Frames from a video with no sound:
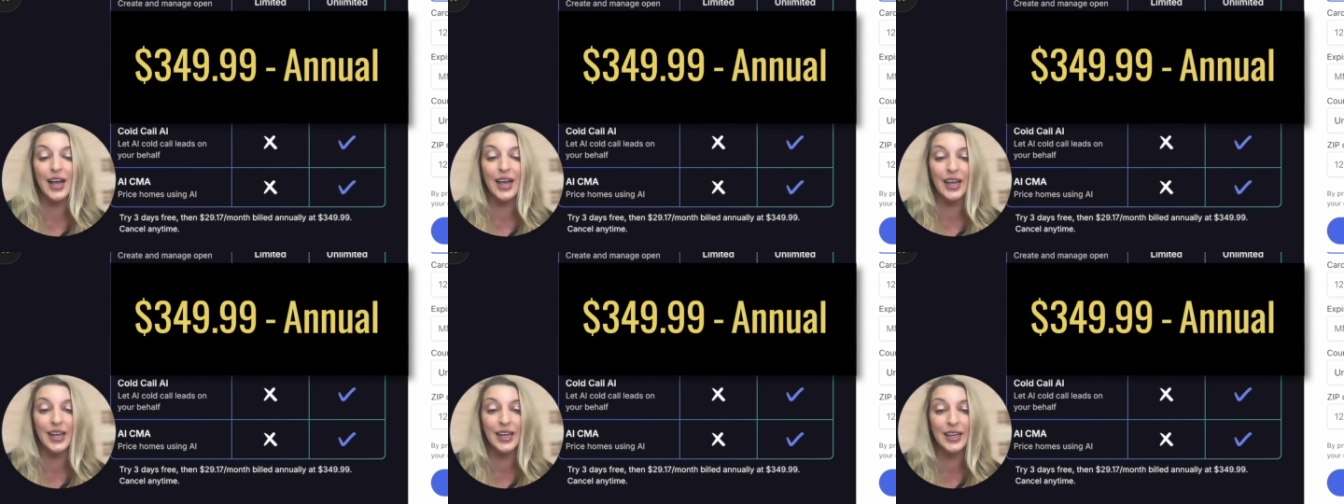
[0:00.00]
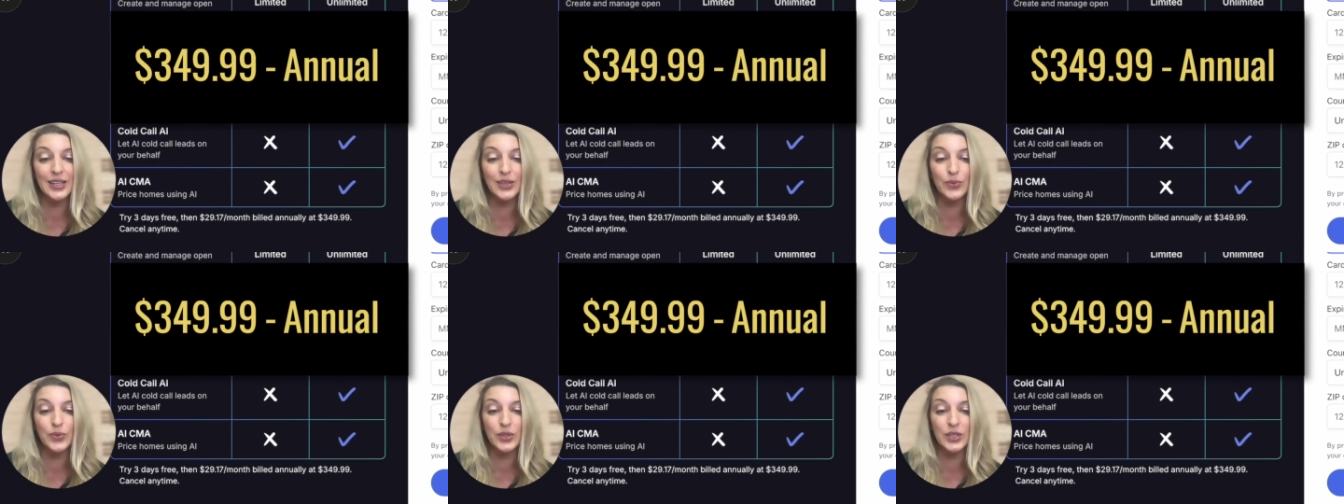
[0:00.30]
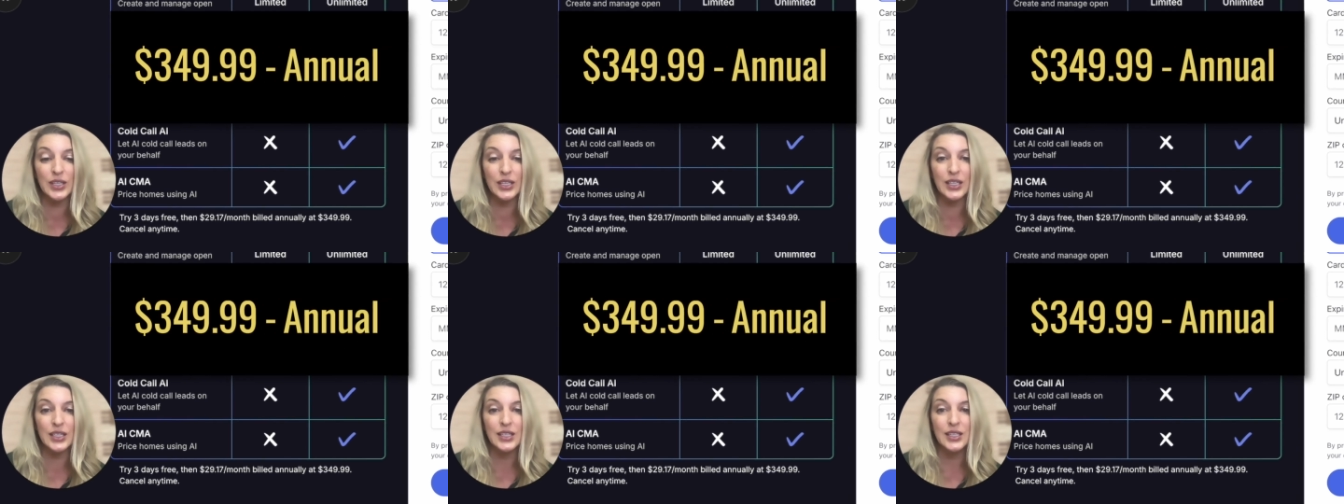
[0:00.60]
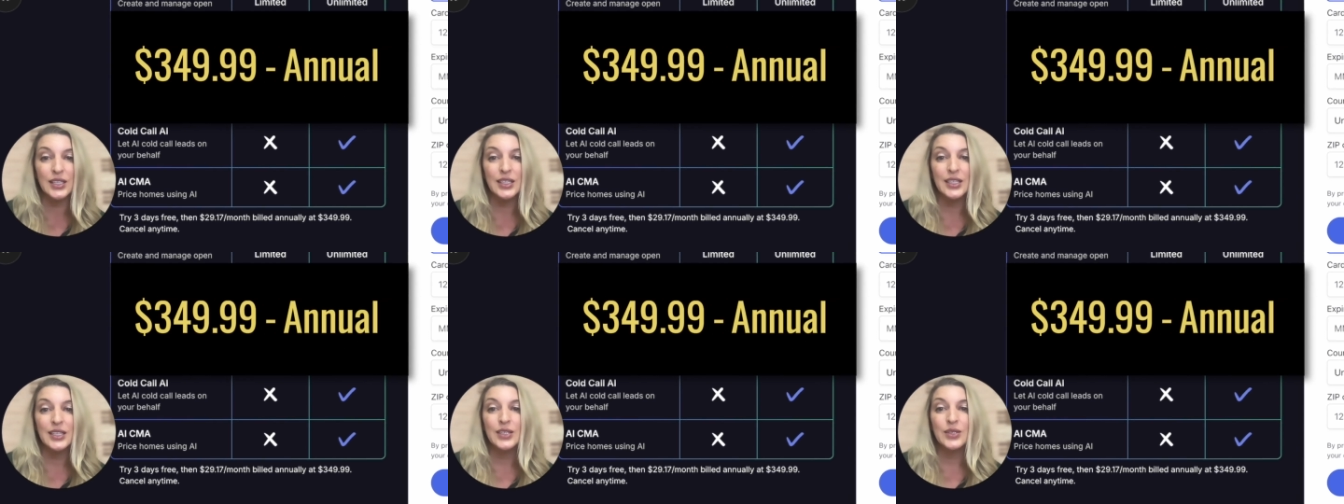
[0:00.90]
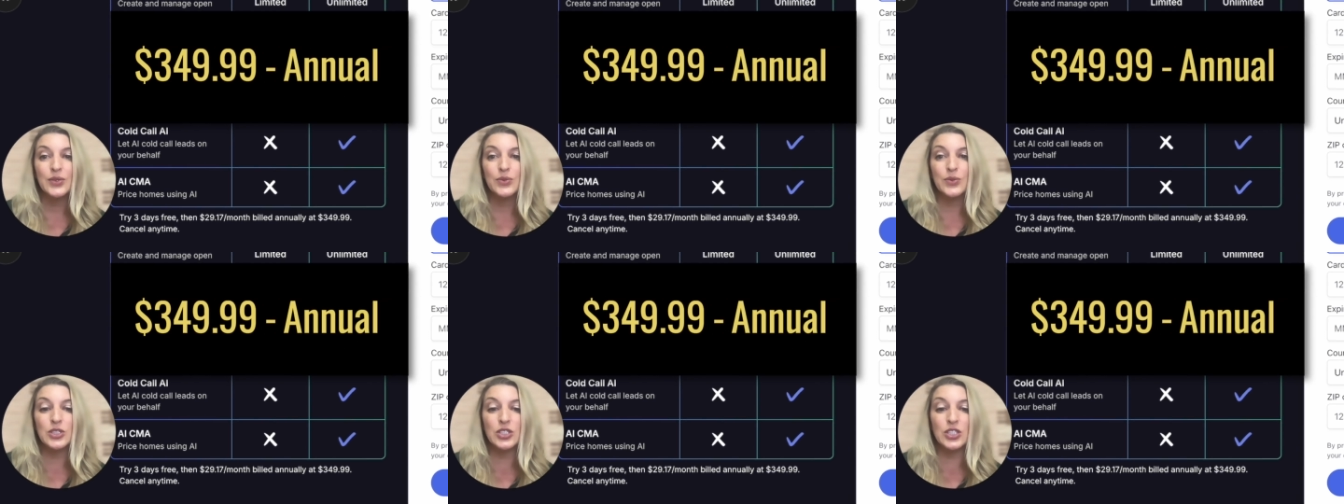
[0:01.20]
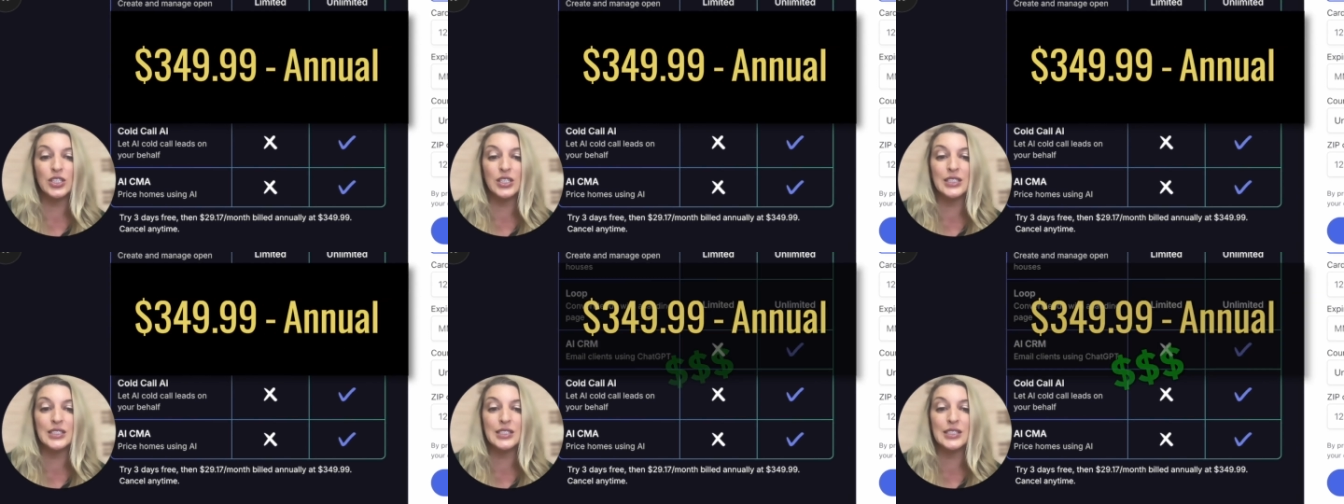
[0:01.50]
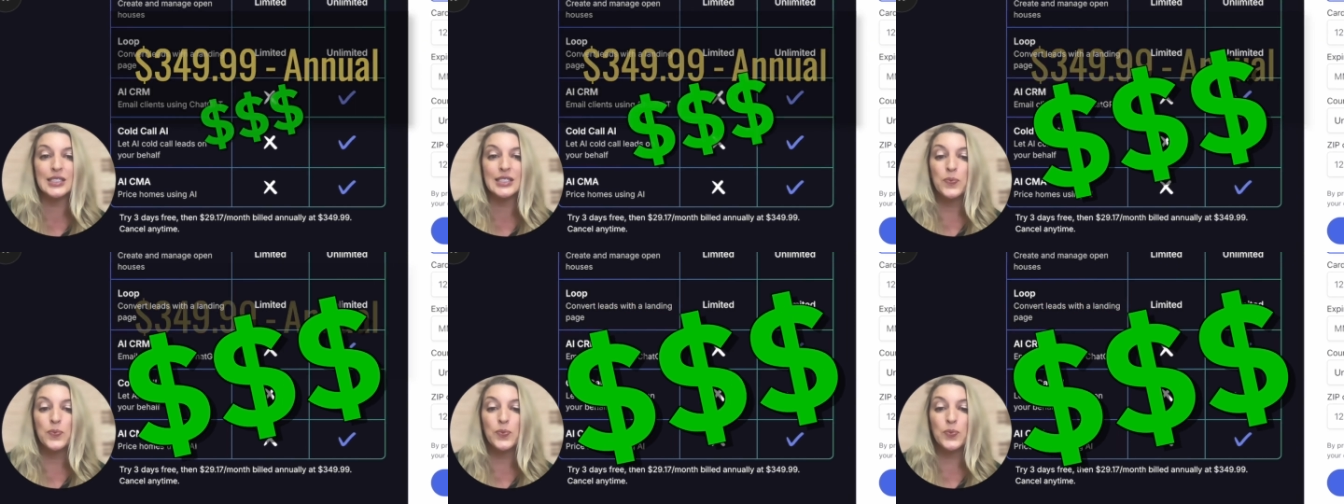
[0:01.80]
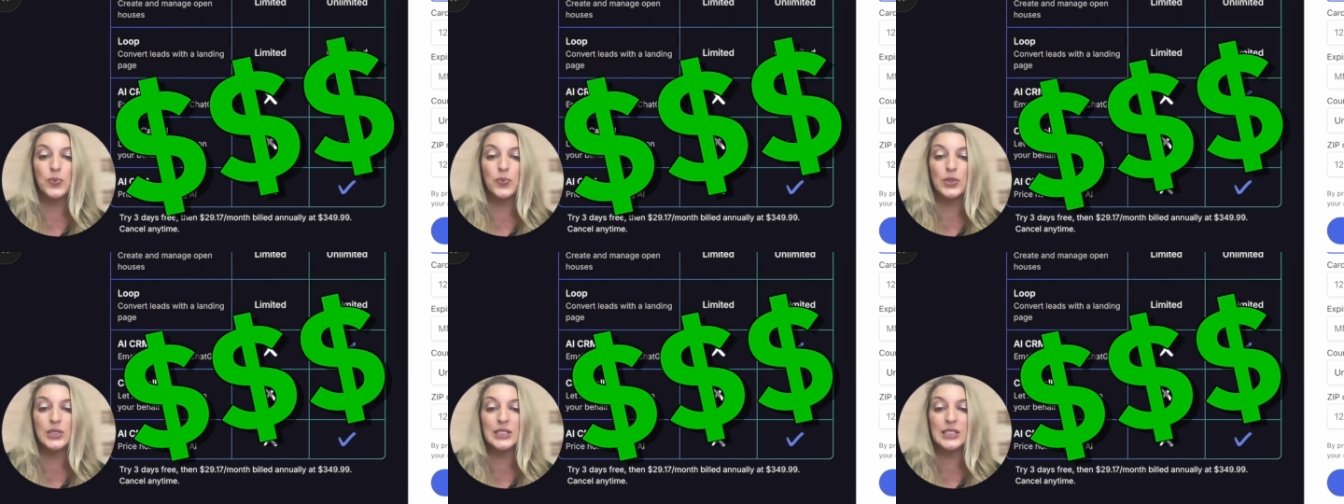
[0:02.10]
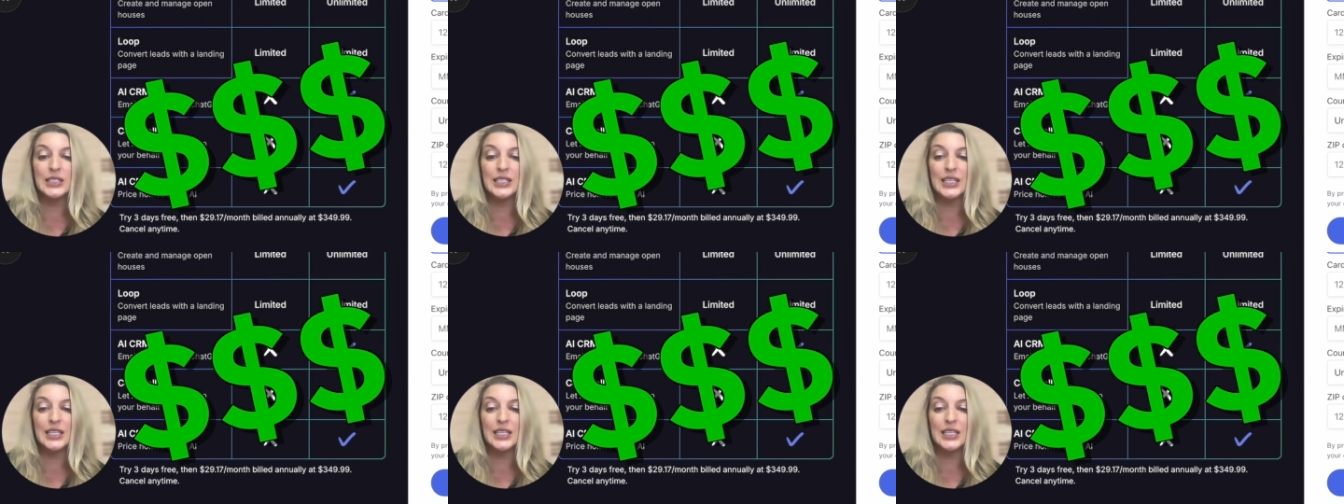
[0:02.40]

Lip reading: annually, which is pretty